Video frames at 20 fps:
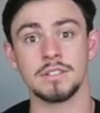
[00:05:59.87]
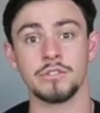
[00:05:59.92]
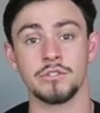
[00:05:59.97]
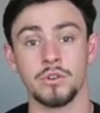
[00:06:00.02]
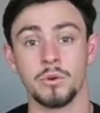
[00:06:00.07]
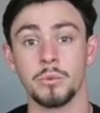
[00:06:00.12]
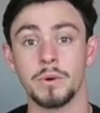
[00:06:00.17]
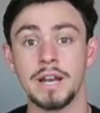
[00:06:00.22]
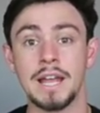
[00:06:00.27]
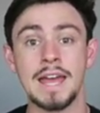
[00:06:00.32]
And
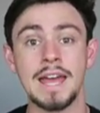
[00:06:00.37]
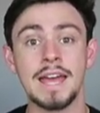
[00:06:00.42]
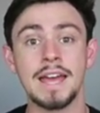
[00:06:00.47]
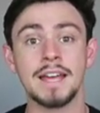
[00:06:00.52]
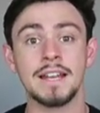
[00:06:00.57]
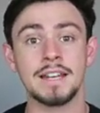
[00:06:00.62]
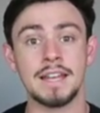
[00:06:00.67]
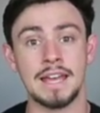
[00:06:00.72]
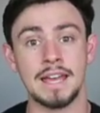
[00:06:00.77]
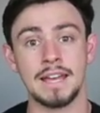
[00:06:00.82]
so I went
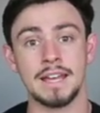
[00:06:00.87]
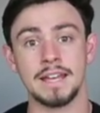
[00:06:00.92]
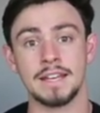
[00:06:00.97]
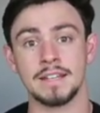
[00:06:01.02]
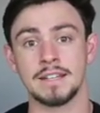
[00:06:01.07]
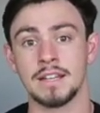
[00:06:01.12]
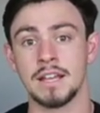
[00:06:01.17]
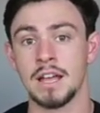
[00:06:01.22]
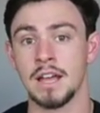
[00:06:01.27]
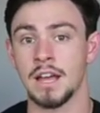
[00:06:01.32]
ahead
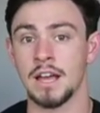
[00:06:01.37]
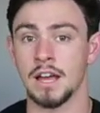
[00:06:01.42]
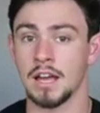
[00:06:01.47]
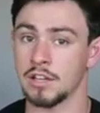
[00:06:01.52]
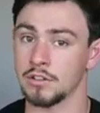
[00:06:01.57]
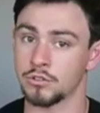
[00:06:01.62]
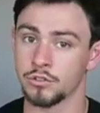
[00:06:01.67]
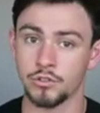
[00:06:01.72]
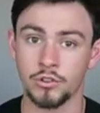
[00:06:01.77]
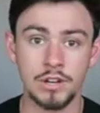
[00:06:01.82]
and
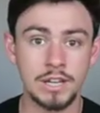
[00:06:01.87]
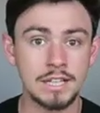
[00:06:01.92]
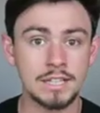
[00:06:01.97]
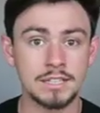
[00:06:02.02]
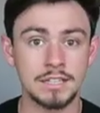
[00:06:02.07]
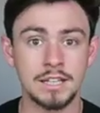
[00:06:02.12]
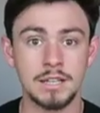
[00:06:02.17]
I uh, screen